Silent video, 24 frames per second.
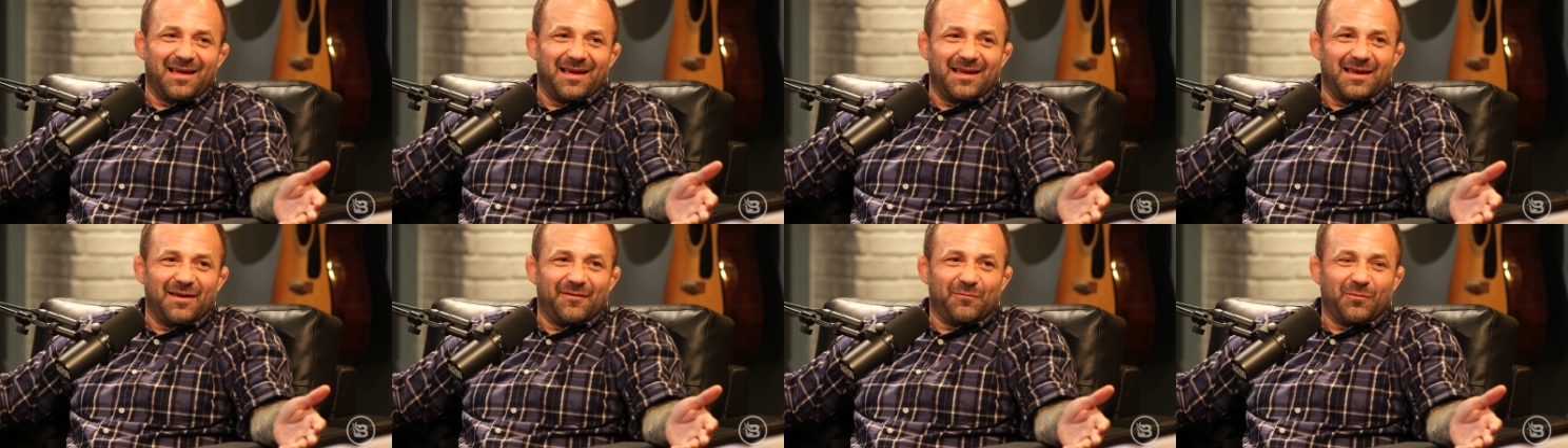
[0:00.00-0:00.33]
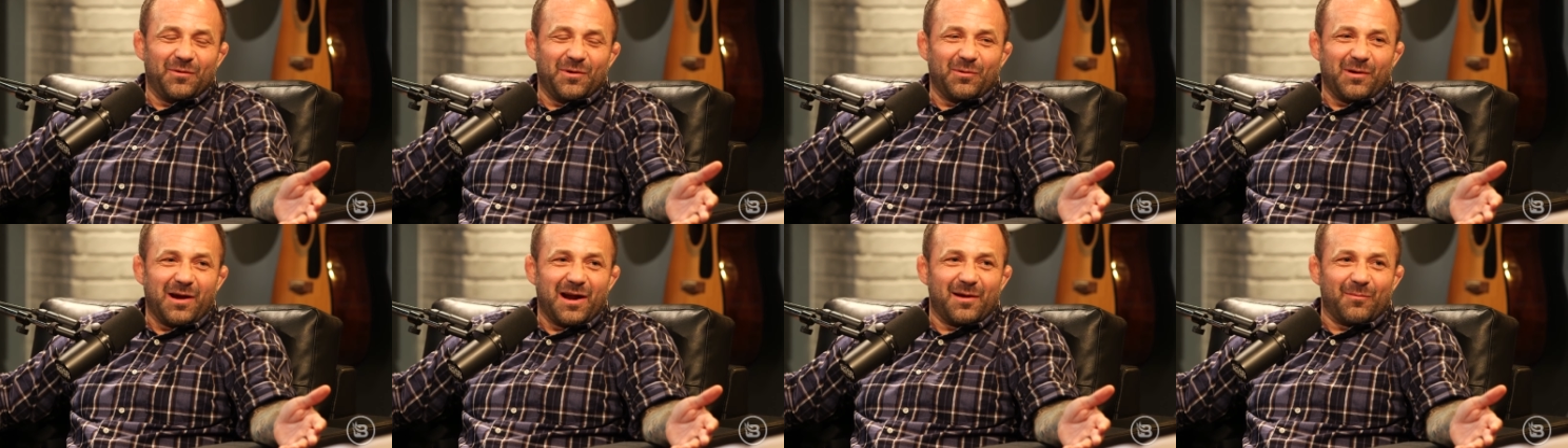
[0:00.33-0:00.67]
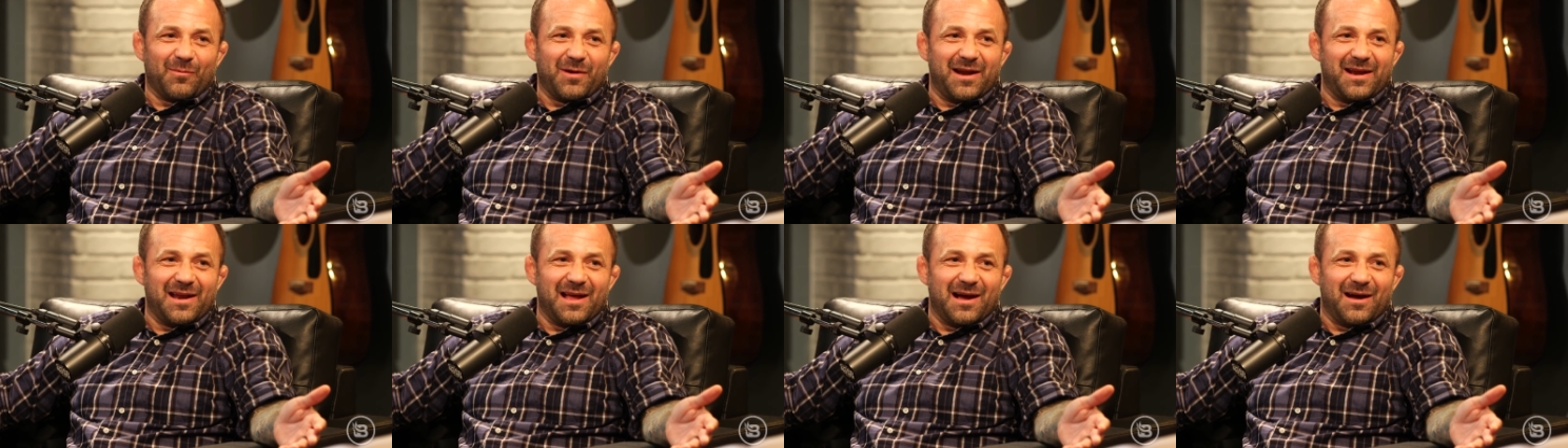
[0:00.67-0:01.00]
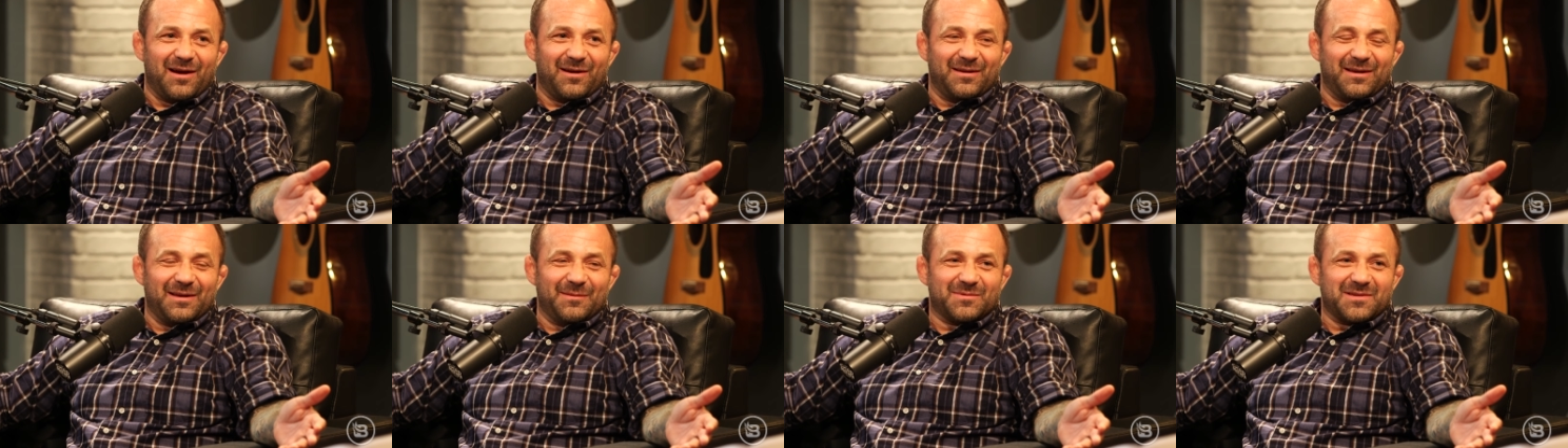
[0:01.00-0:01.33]
if we were in them right
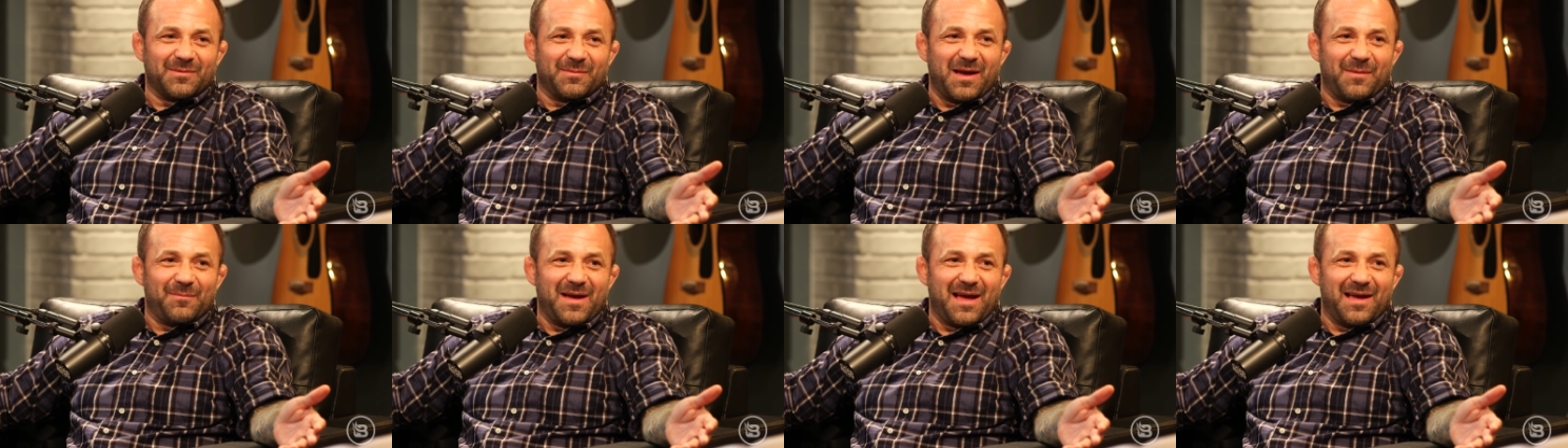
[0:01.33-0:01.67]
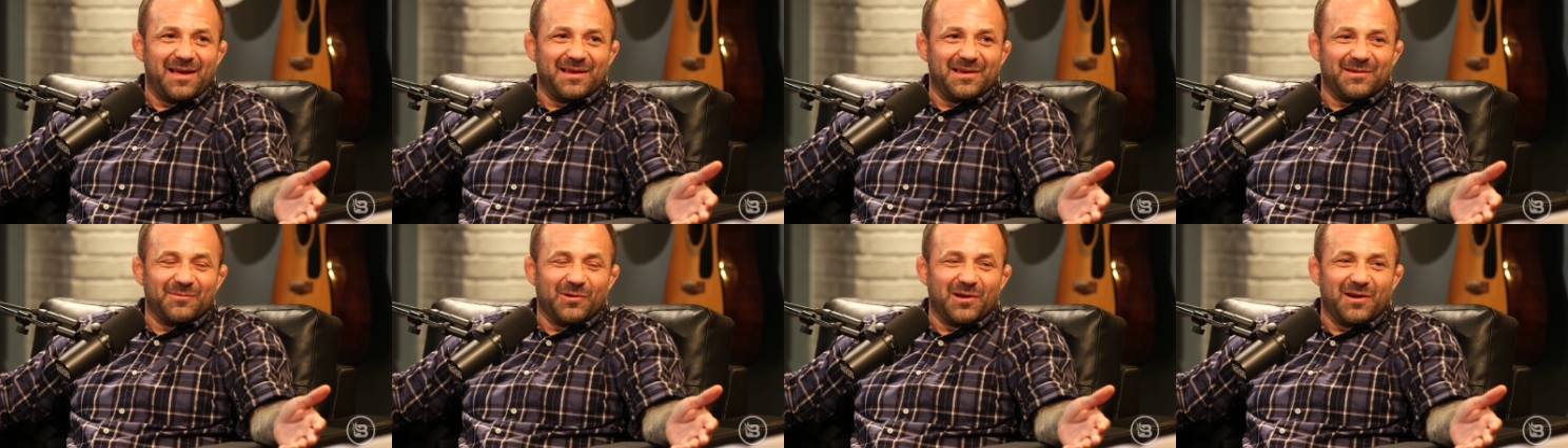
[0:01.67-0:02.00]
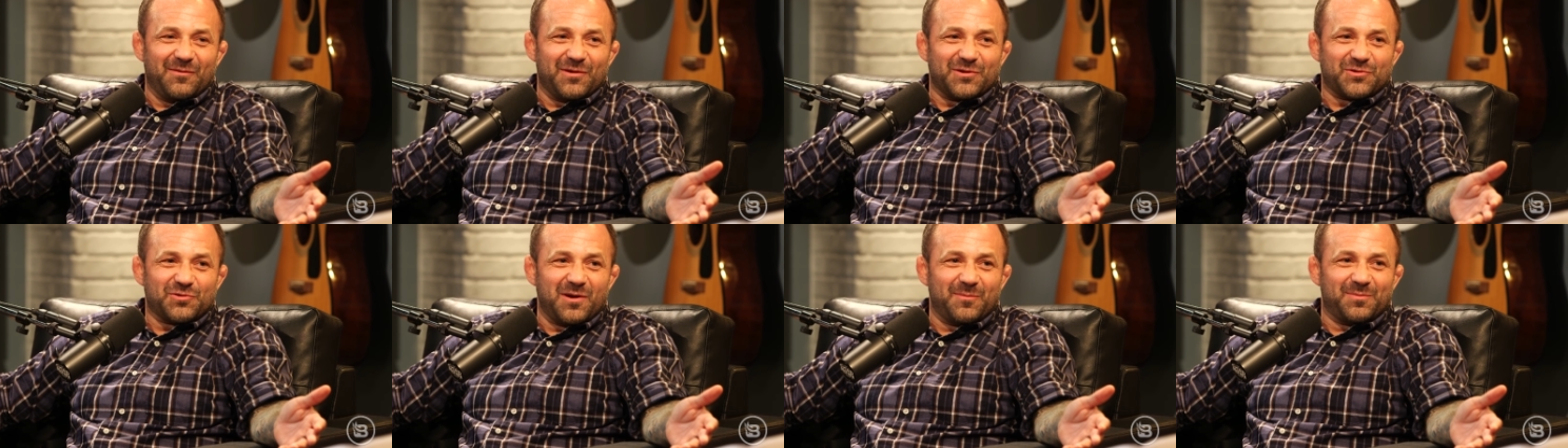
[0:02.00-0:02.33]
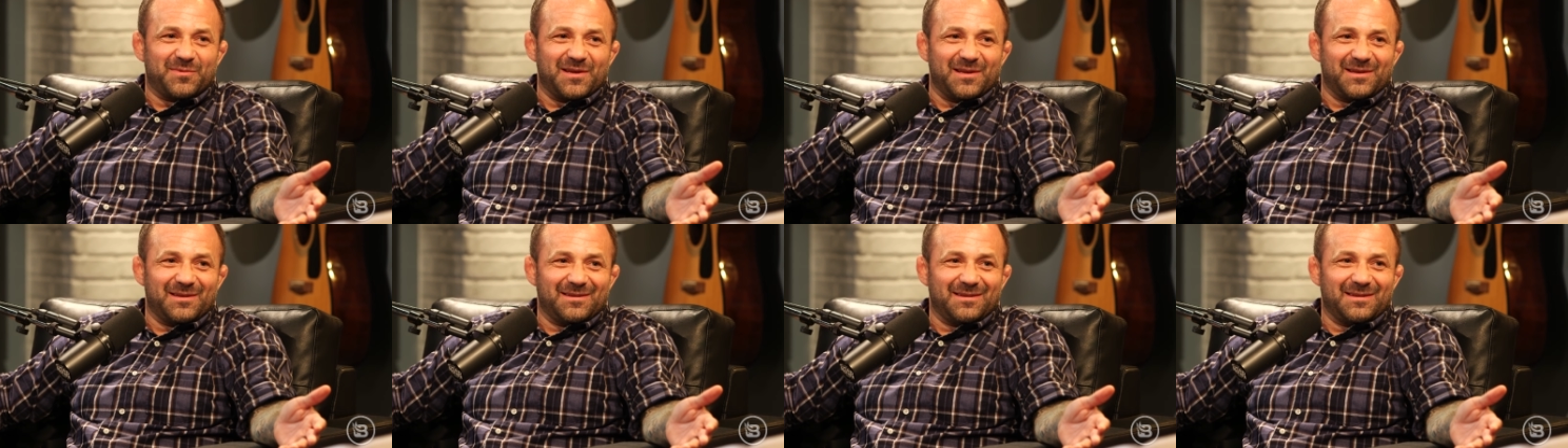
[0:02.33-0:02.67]
now and somebody and one of us ripped
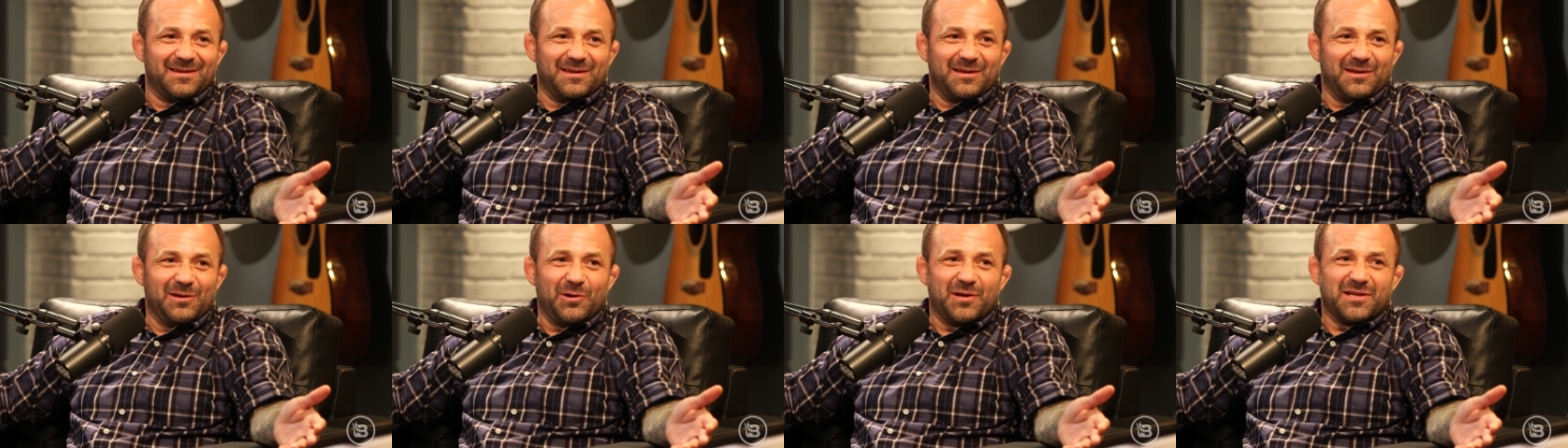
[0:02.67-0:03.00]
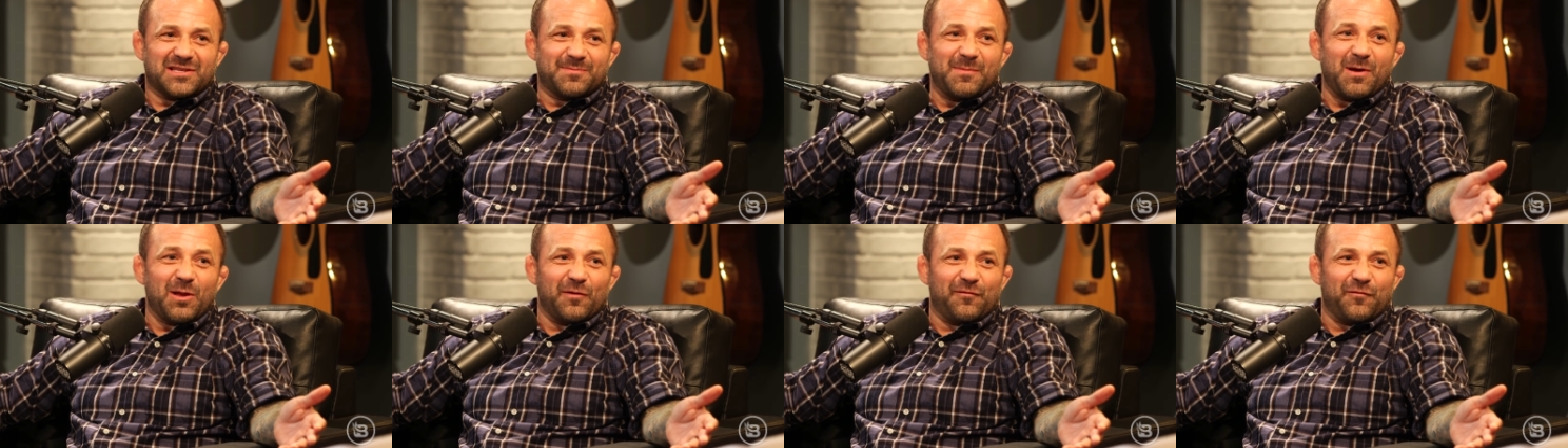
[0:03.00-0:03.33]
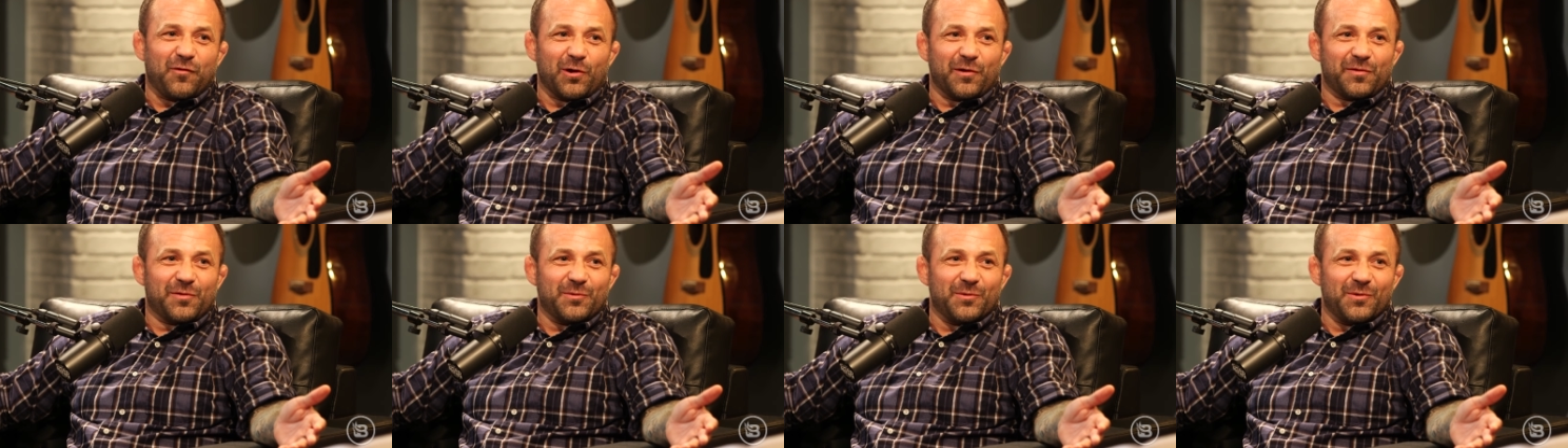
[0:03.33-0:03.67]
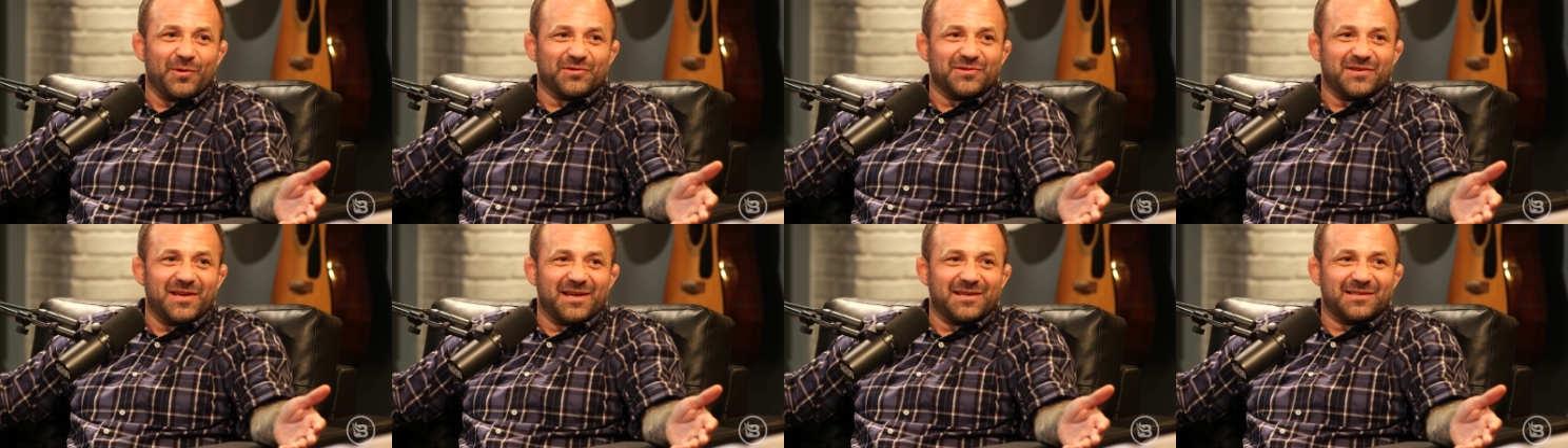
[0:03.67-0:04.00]
it, you could smell a fart through
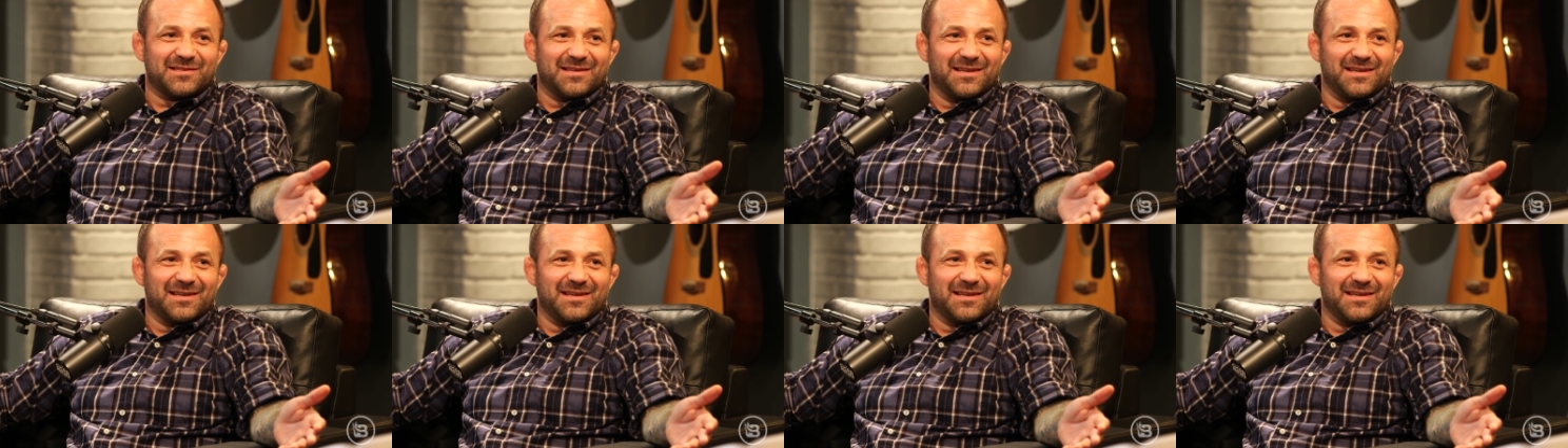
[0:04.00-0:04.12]
those things.